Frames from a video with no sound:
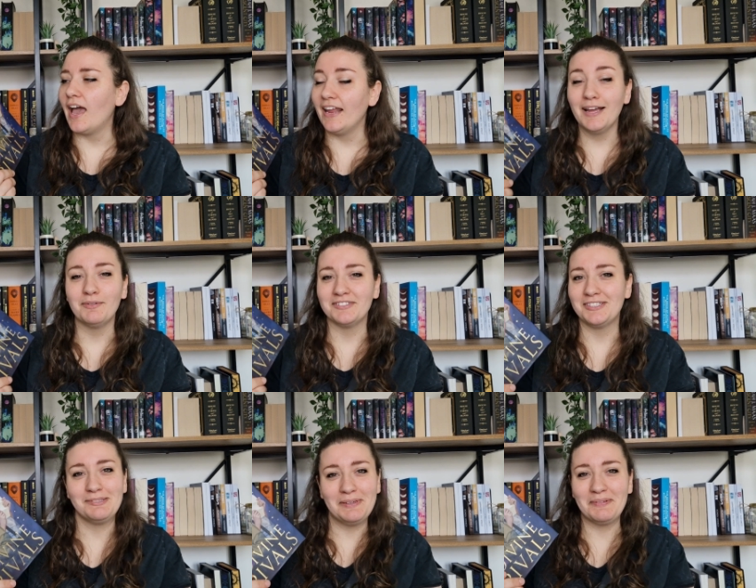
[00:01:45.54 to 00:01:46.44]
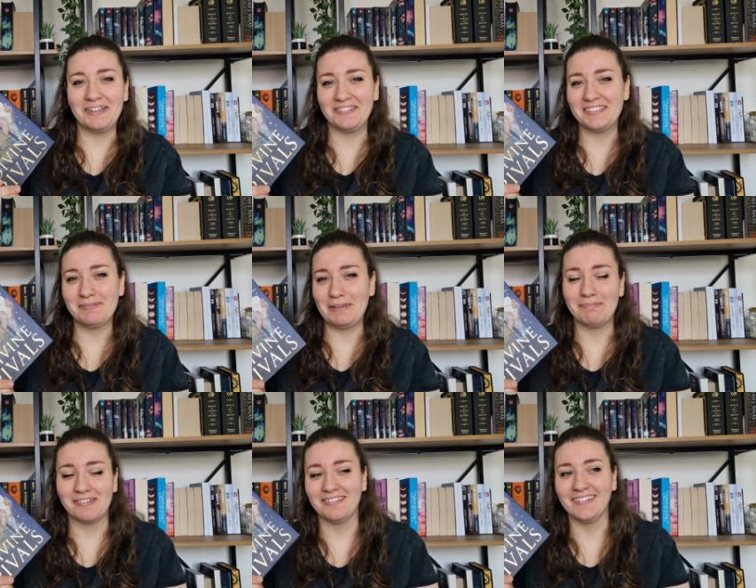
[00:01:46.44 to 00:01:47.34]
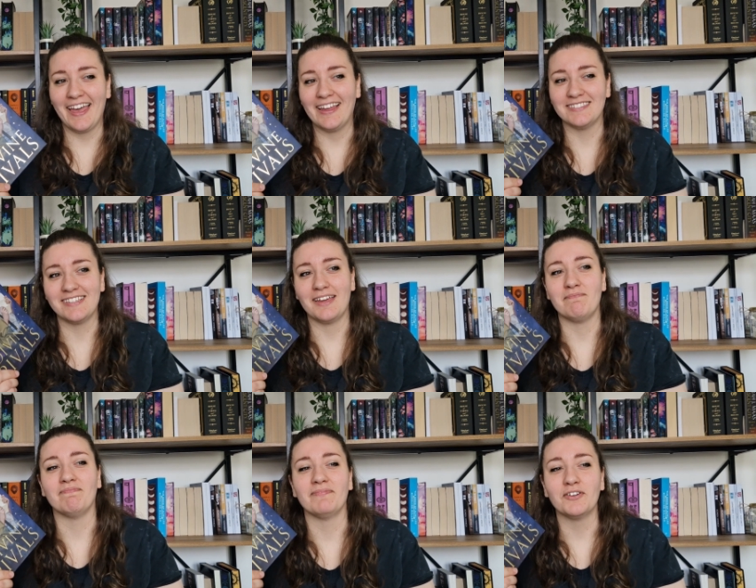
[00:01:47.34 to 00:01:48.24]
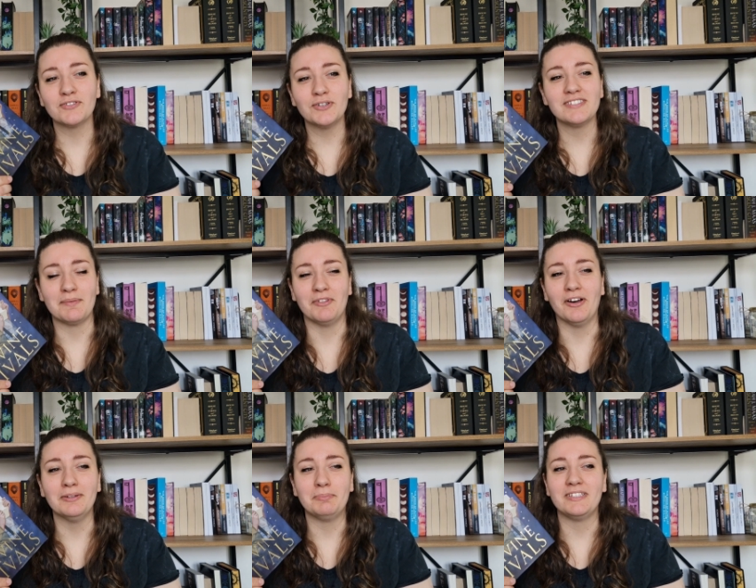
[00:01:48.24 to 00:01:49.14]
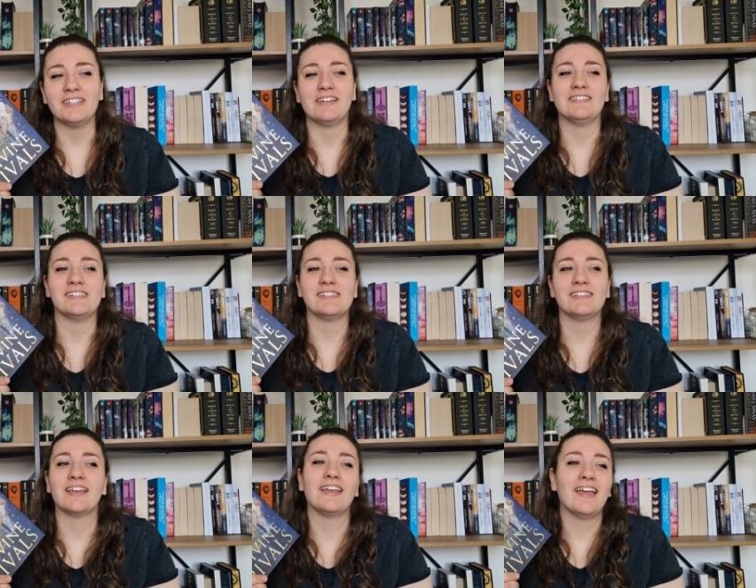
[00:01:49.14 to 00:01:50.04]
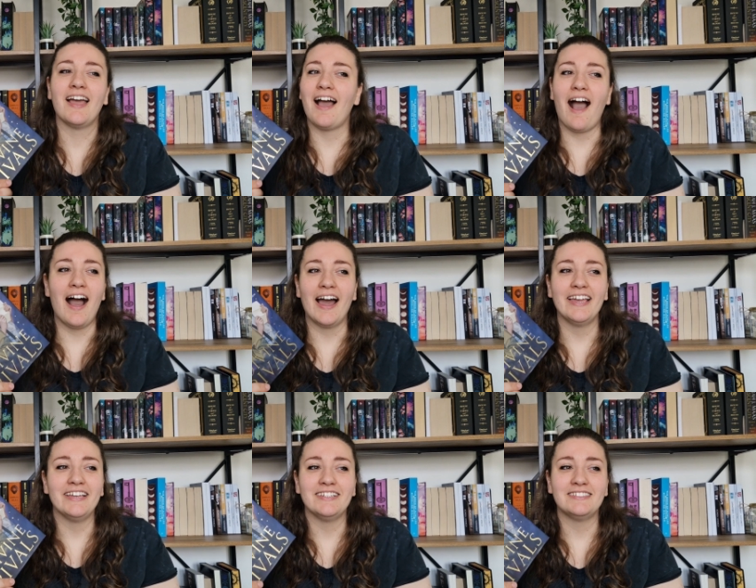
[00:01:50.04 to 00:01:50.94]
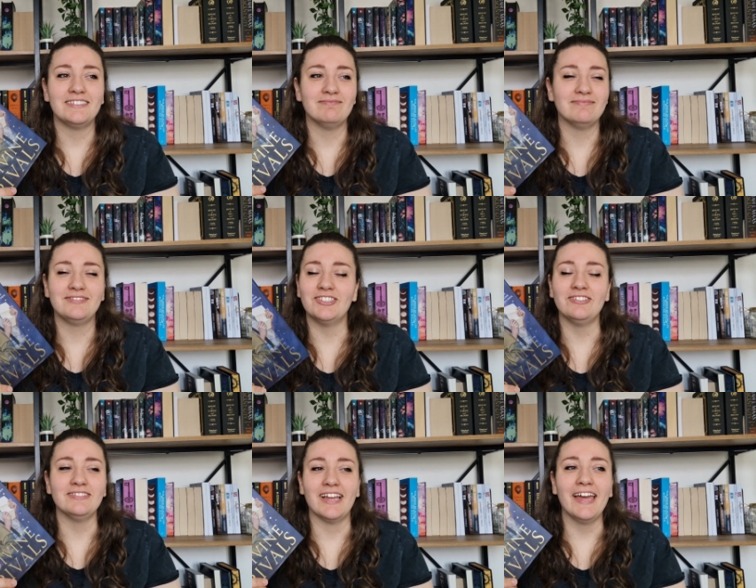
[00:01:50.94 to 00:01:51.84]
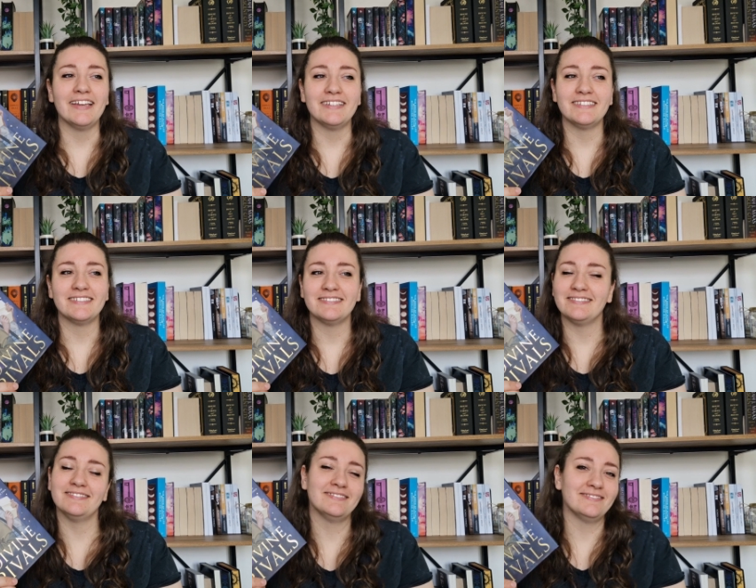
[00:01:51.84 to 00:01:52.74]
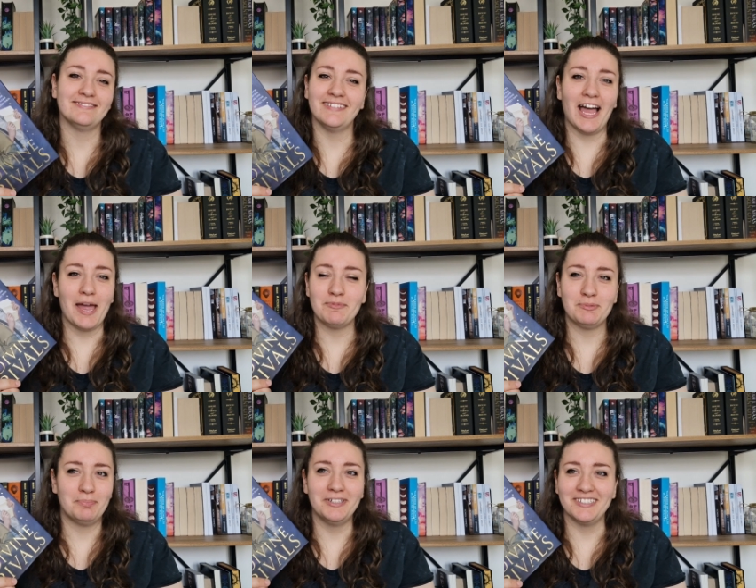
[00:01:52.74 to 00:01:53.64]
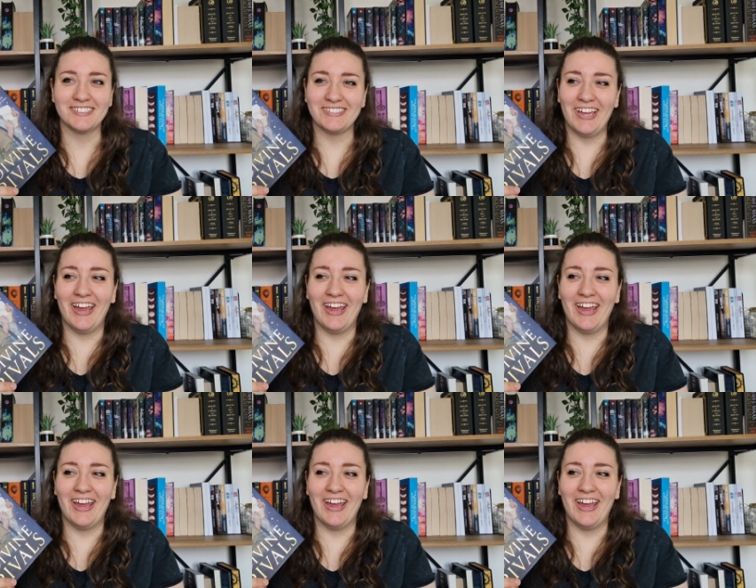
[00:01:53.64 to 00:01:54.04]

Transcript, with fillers: And I wanted to be one of those people. And um, of course I'm not because I don't like hyped books.